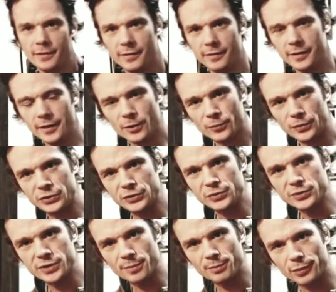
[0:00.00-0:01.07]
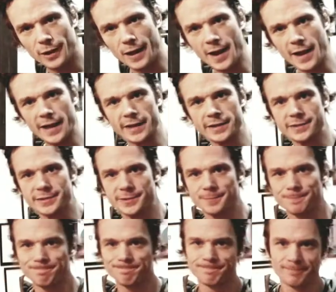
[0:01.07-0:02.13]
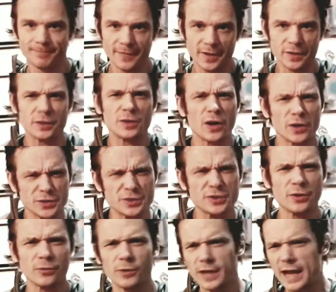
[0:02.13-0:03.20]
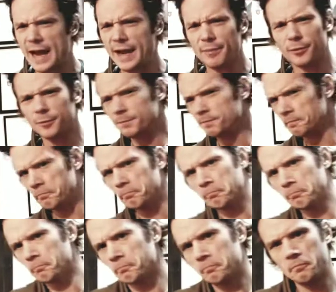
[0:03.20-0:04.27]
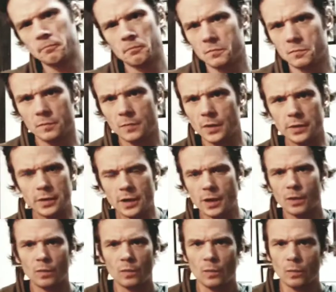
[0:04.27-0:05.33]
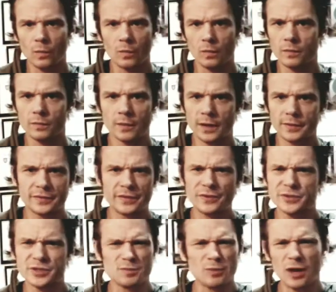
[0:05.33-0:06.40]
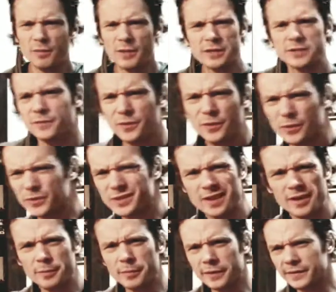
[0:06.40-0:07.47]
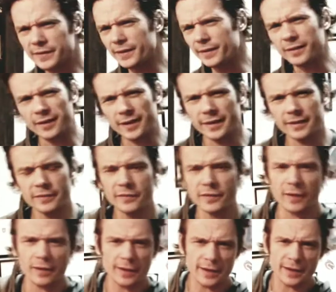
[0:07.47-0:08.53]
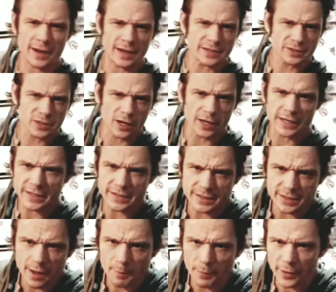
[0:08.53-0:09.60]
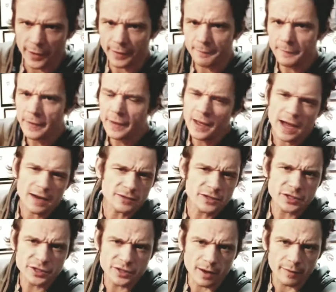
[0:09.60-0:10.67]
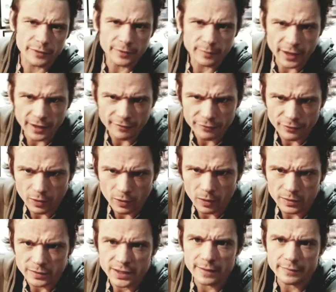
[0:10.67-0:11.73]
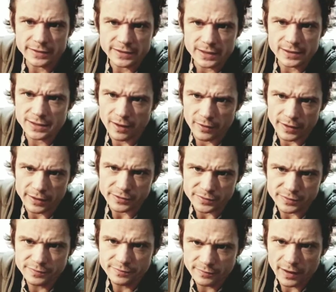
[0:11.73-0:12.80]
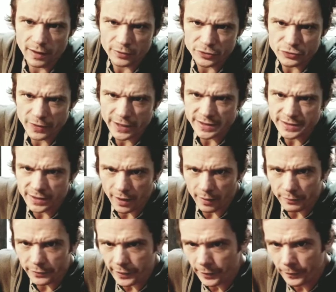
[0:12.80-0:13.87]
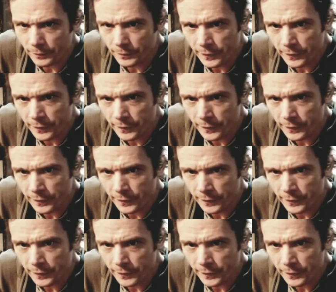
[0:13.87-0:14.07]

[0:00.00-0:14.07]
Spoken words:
you know, reduced compliance, and the dogs are still reliable, you know, I'll use small amounts of food. It's not a big deal. Like, so, and I started easing up on it. I was just stubborn about it for a long time because it's how I was raised up, you know.